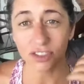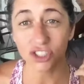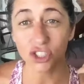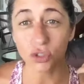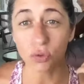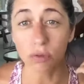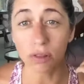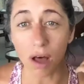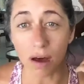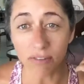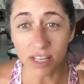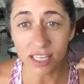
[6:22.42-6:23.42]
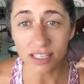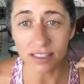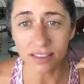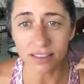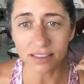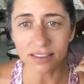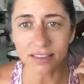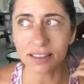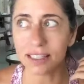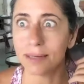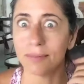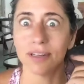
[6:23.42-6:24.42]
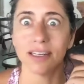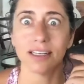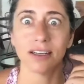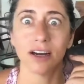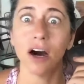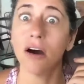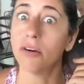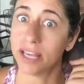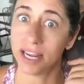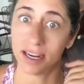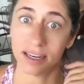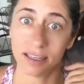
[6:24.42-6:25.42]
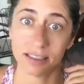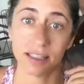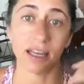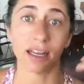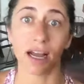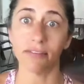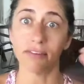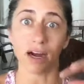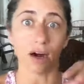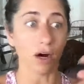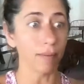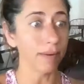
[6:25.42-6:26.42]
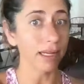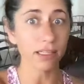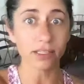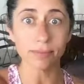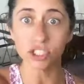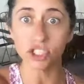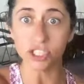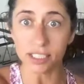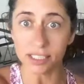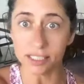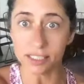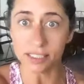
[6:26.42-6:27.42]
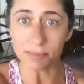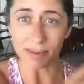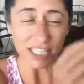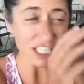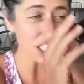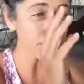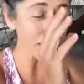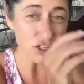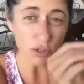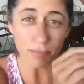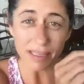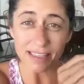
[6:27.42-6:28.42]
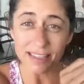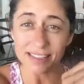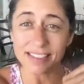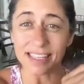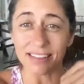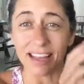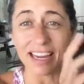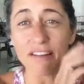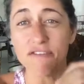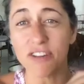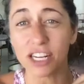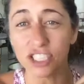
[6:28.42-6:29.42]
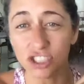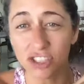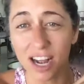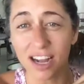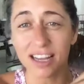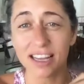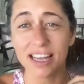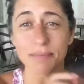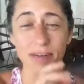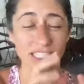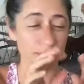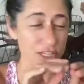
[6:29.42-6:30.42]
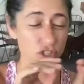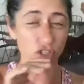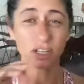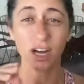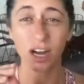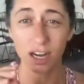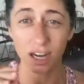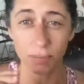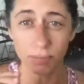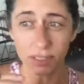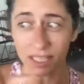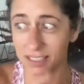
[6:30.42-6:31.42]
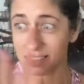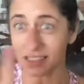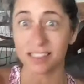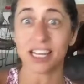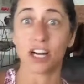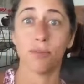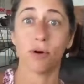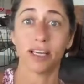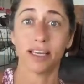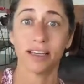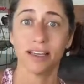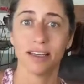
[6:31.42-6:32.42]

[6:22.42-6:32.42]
do you love it? And I'm like, oh yeah. Like I've got all my little machines, my special beans that like I fresh grind, and my special cup. And like, it's a ceremony.